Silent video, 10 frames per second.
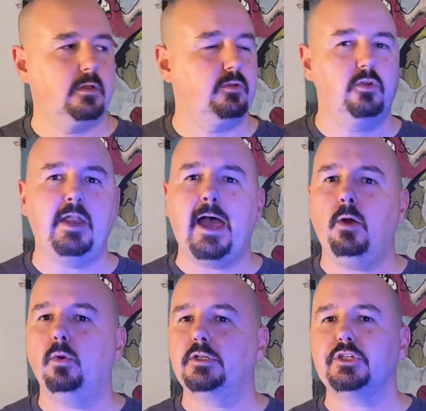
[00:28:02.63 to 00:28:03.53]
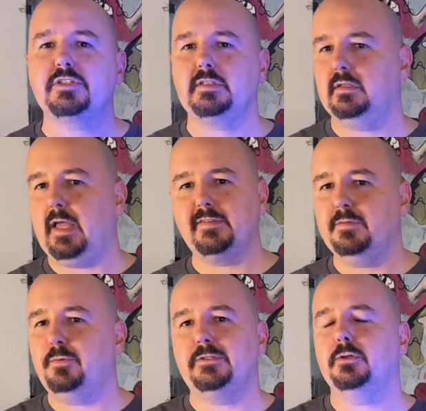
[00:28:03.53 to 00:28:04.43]
So now we're just as
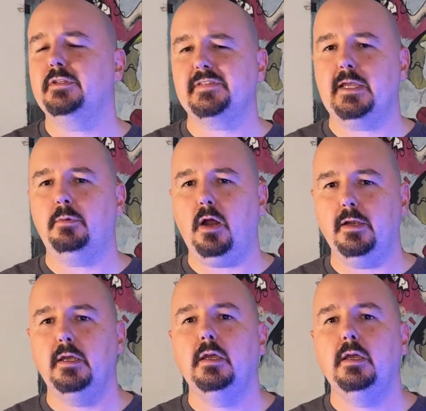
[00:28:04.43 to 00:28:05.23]
if we turn the saber on.